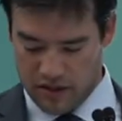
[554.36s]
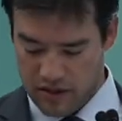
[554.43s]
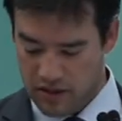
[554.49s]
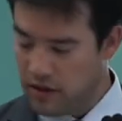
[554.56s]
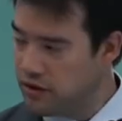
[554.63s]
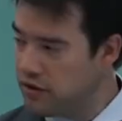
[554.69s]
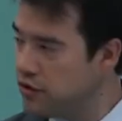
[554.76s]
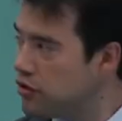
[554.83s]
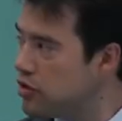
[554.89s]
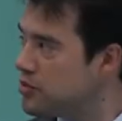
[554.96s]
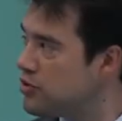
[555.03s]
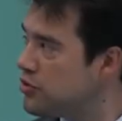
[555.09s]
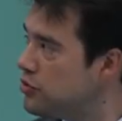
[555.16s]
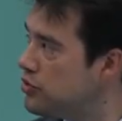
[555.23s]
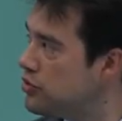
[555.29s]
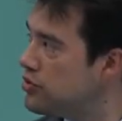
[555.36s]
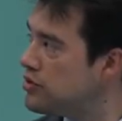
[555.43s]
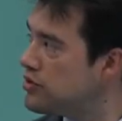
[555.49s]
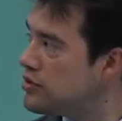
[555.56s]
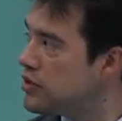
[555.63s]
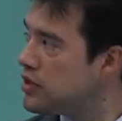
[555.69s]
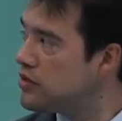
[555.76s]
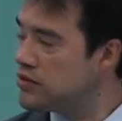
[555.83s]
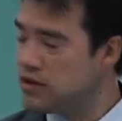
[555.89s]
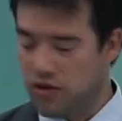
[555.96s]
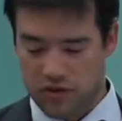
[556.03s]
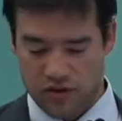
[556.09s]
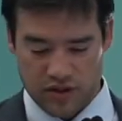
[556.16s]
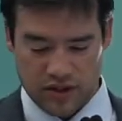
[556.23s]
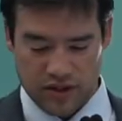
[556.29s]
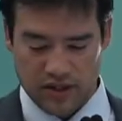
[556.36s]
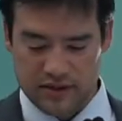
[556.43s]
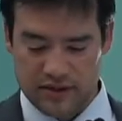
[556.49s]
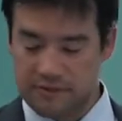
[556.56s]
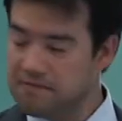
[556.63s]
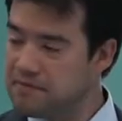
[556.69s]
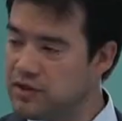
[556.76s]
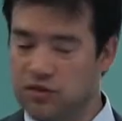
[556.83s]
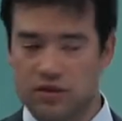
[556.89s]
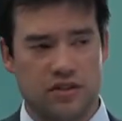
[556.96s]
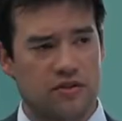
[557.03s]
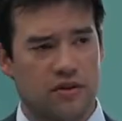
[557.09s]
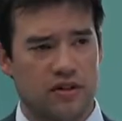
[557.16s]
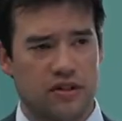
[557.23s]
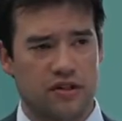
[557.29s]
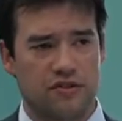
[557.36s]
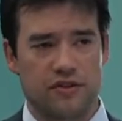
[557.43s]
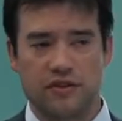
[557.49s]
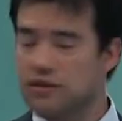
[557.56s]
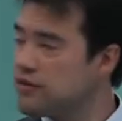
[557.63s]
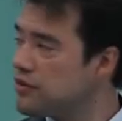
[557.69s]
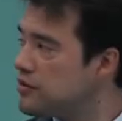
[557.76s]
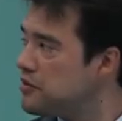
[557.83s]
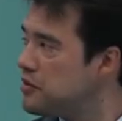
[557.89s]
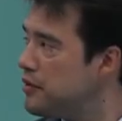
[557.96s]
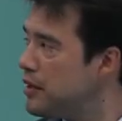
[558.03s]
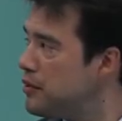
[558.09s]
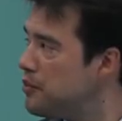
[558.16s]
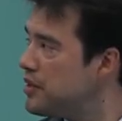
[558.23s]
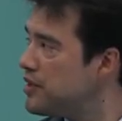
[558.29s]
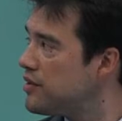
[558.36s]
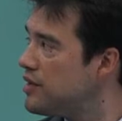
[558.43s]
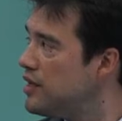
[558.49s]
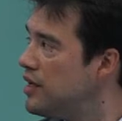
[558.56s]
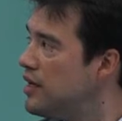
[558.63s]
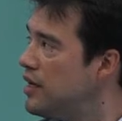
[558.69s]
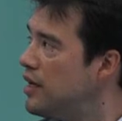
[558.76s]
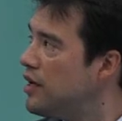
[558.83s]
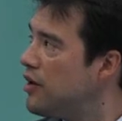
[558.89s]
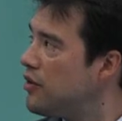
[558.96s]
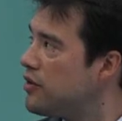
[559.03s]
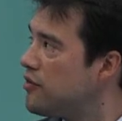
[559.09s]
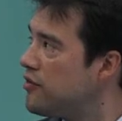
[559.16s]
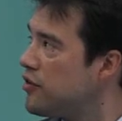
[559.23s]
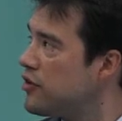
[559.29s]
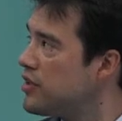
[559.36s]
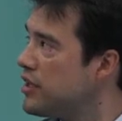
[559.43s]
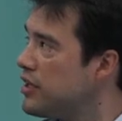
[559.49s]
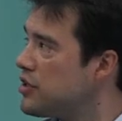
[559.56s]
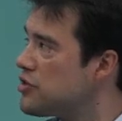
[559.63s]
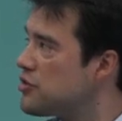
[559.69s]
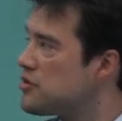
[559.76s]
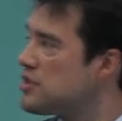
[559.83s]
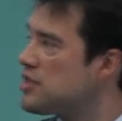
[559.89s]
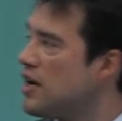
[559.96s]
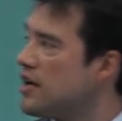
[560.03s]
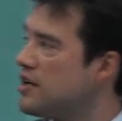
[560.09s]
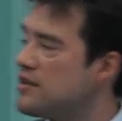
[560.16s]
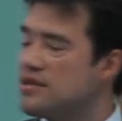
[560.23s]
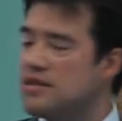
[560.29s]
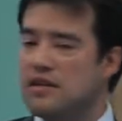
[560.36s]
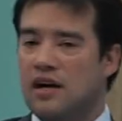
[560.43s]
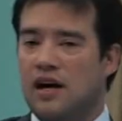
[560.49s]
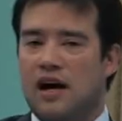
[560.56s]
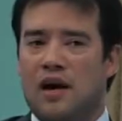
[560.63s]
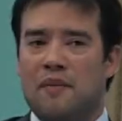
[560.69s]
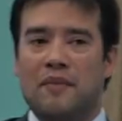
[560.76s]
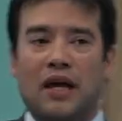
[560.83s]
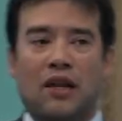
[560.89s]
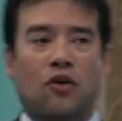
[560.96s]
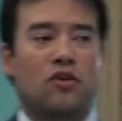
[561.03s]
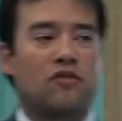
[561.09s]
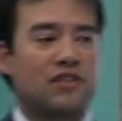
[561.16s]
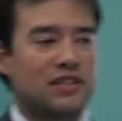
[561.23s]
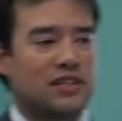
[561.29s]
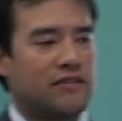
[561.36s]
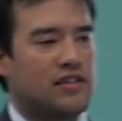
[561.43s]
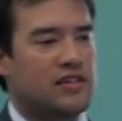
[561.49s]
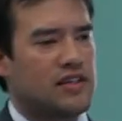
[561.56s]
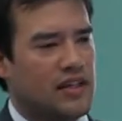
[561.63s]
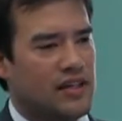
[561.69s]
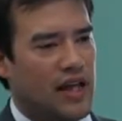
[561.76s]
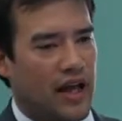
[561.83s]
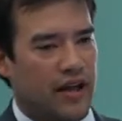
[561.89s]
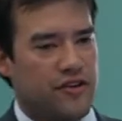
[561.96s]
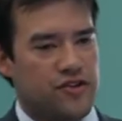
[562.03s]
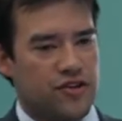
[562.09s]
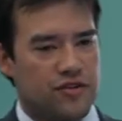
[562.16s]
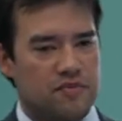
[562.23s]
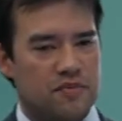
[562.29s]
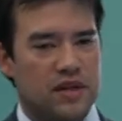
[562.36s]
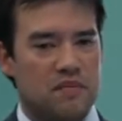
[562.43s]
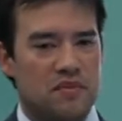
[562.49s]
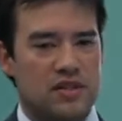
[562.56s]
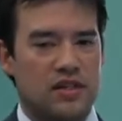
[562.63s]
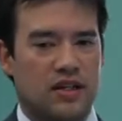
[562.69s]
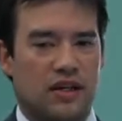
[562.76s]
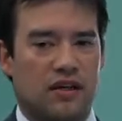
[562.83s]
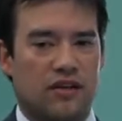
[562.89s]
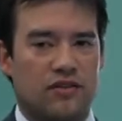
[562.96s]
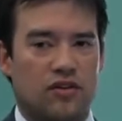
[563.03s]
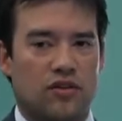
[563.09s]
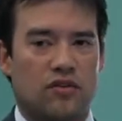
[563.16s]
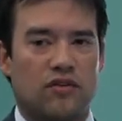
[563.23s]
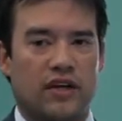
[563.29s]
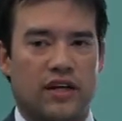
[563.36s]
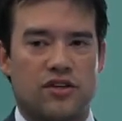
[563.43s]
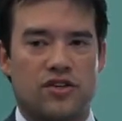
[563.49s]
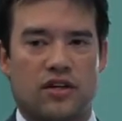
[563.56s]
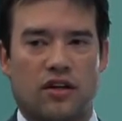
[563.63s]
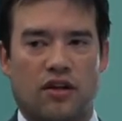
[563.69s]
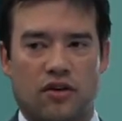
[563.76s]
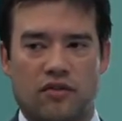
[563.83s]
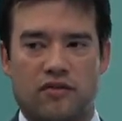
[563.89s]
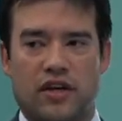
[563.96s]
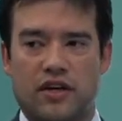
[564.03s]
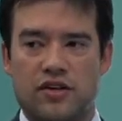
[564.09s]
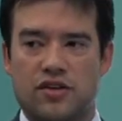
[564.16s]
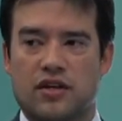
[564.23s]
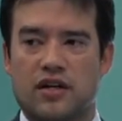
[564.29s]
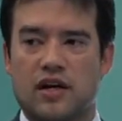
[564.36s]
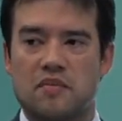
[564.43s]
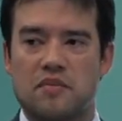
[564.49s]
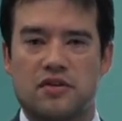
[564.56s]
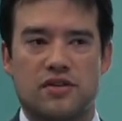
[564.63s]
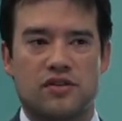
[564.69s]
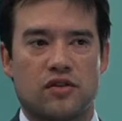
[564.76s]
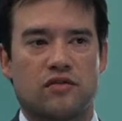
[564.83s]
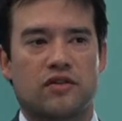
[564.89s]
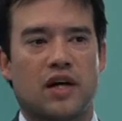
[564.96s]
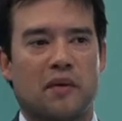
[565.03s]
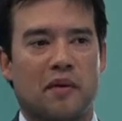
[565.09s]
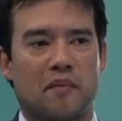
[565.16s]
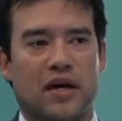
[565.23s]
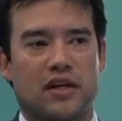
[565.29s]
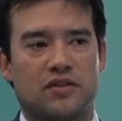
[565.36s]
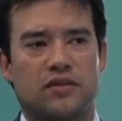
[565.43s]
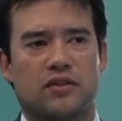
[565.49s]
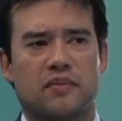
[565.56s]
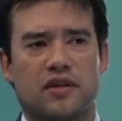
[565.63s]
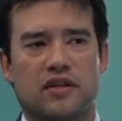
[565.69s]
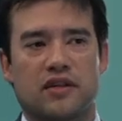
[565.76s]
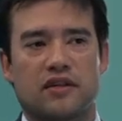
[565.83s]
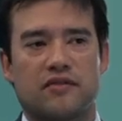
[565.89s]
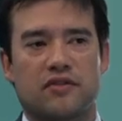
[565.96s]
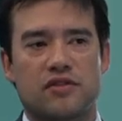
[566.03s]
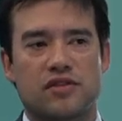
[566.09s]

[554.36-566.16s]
in Europe, 2 out of those in London. So that's quite an interesting sort of development. On the further issue side, a lot of activity in Asia in particular, a lot of Asian companies sort of coming back to the market for a